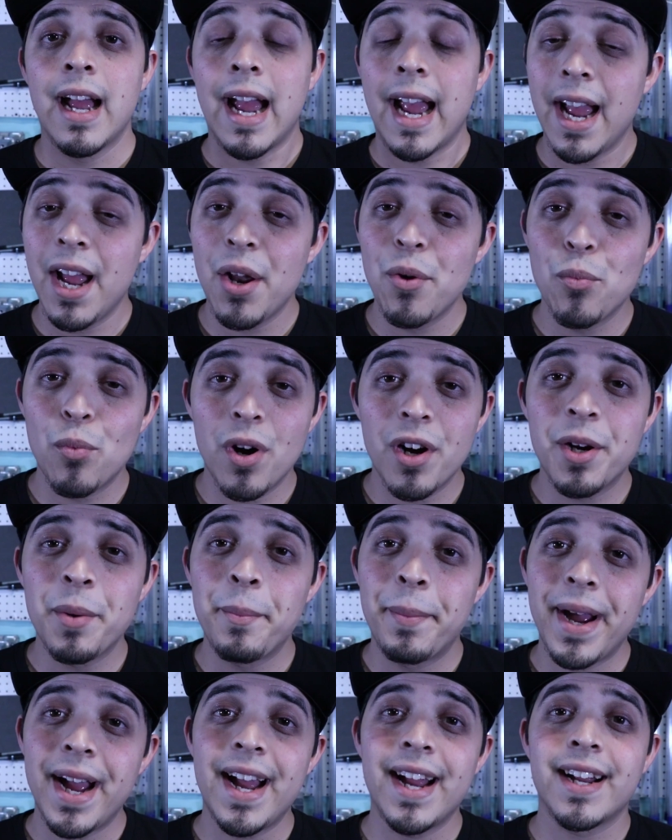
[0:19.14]
And
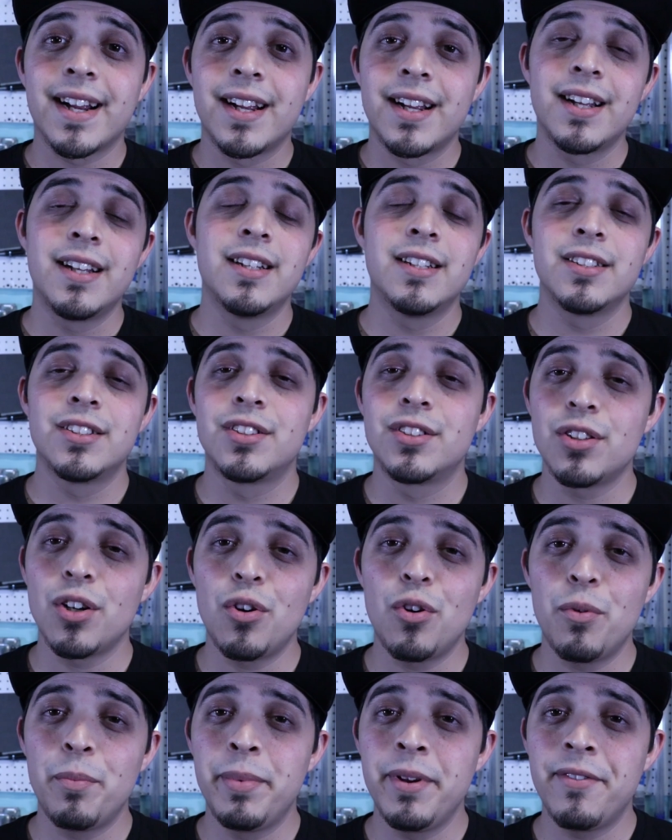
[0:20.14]
welcome back.
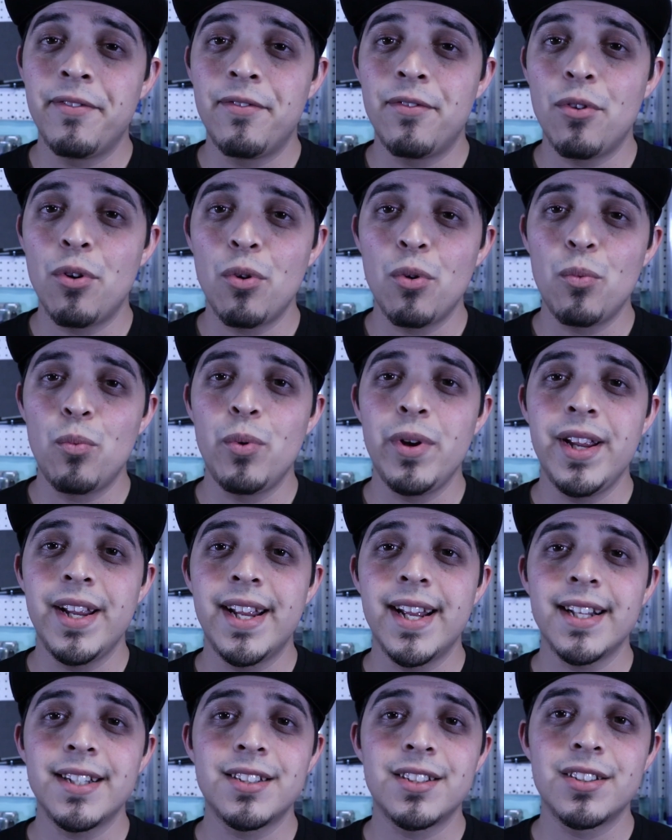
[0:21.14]
So before we
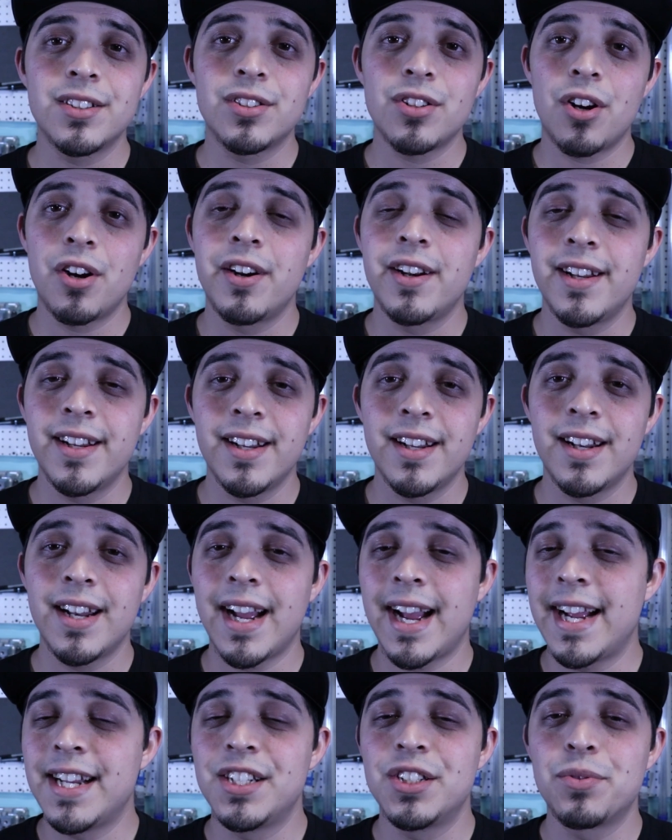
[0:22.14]
get started,
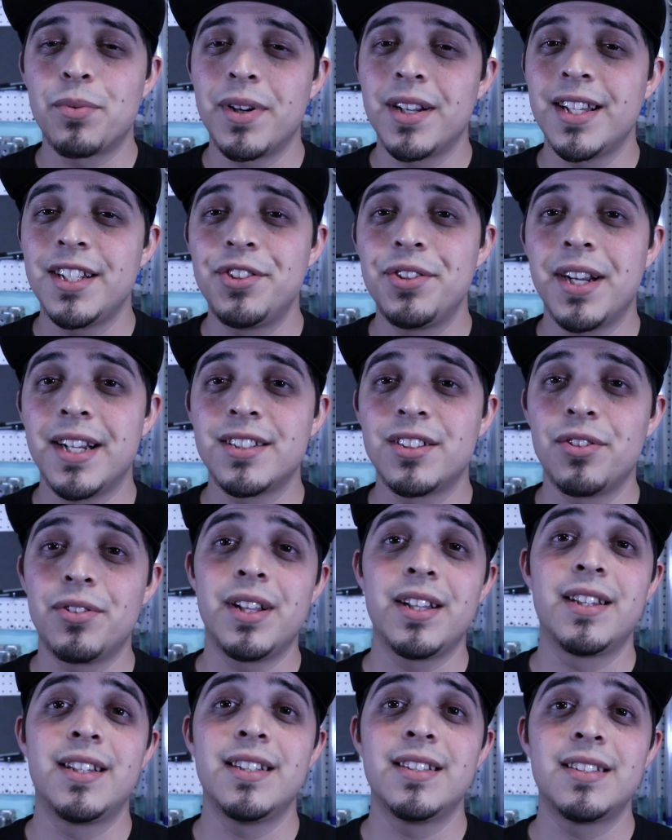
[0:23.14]
I just want to let you guys know
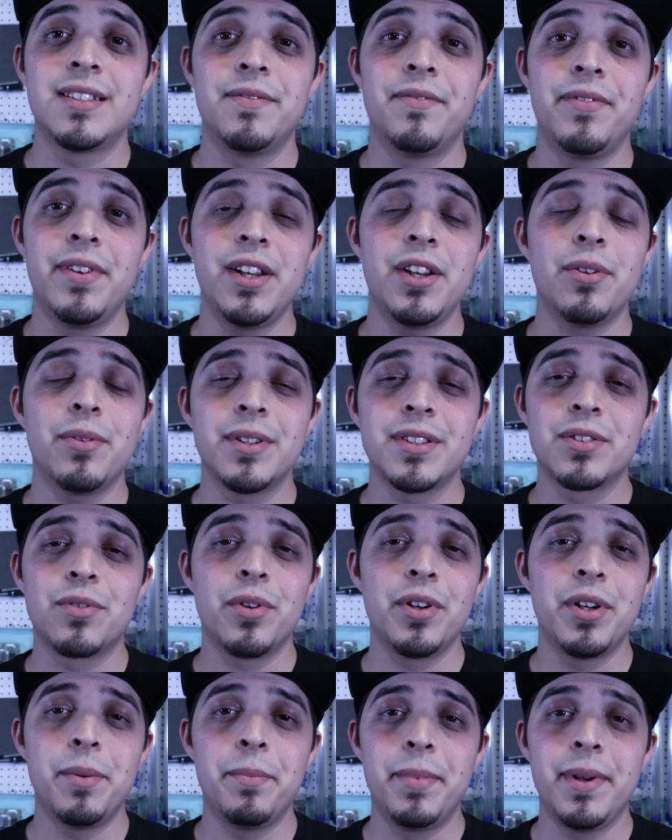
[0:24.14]
that this video is
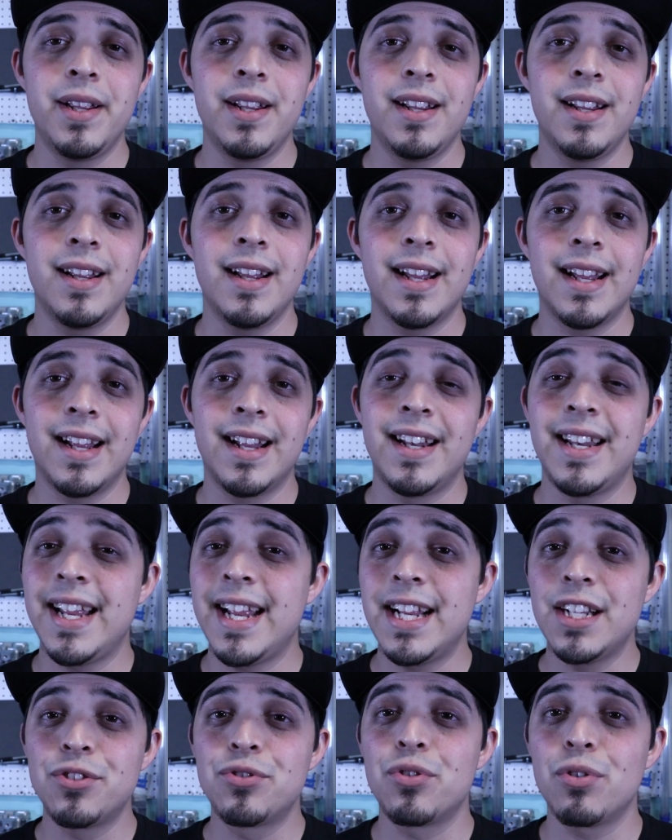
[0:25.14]
going to be an
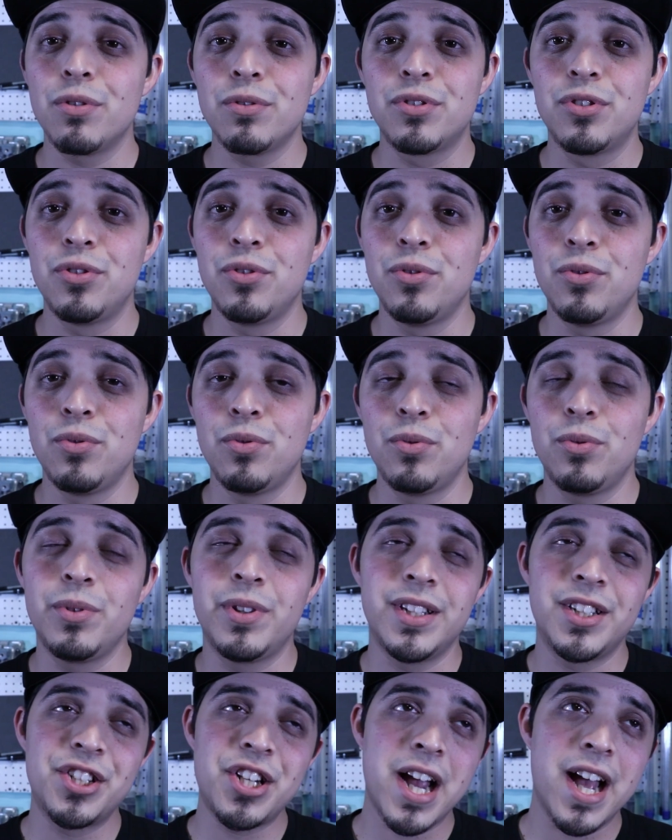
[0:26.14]
intro to
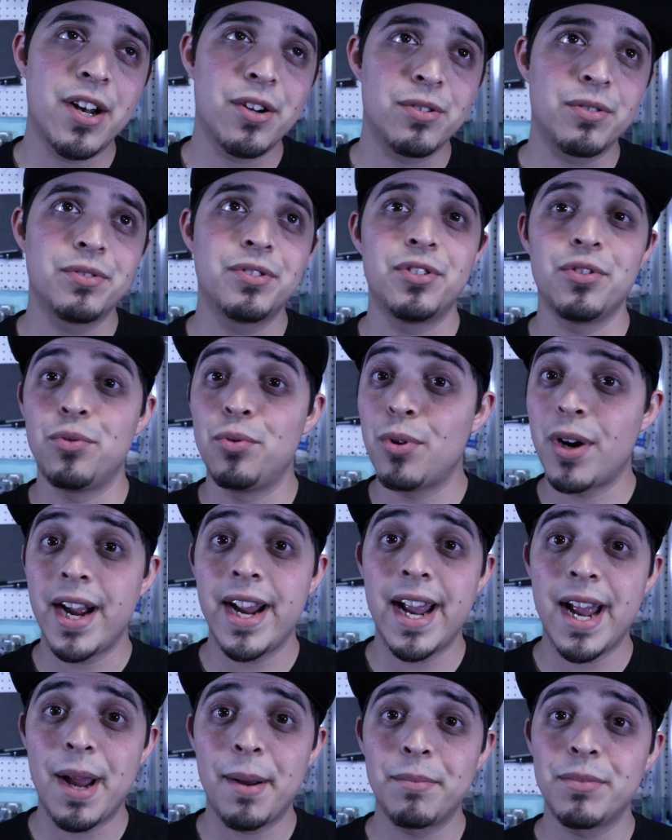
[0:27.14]
the channel, to who I
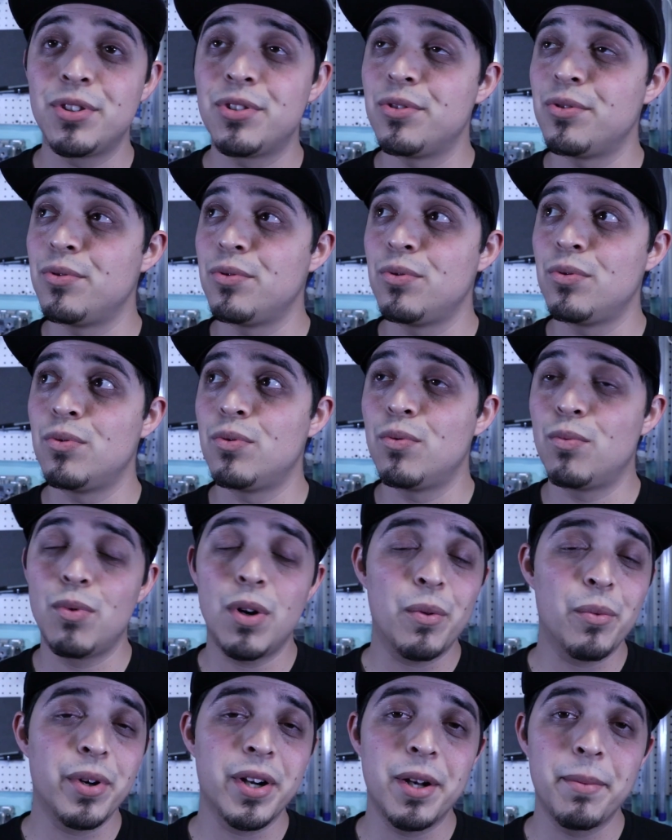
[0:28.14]
am, to
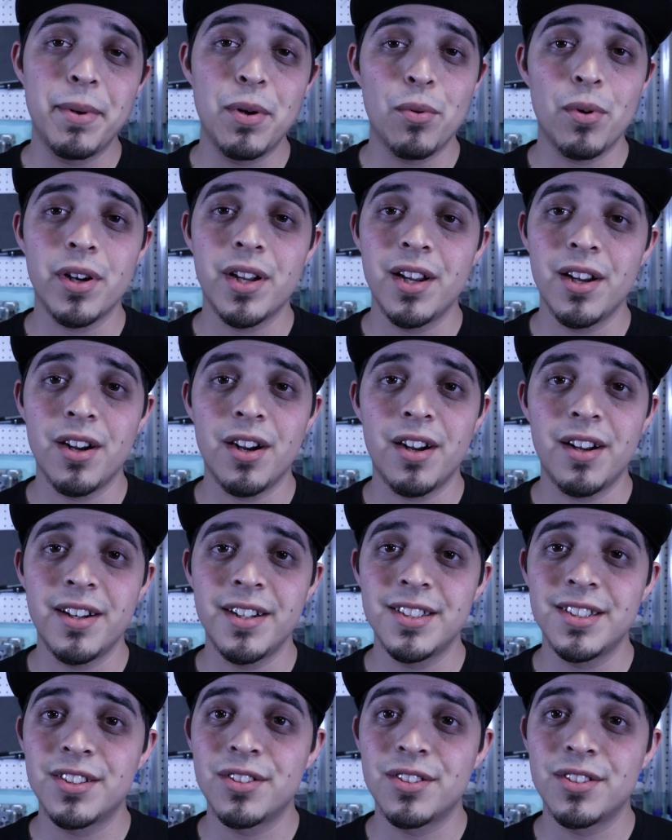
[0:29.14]
what we're going to be working on.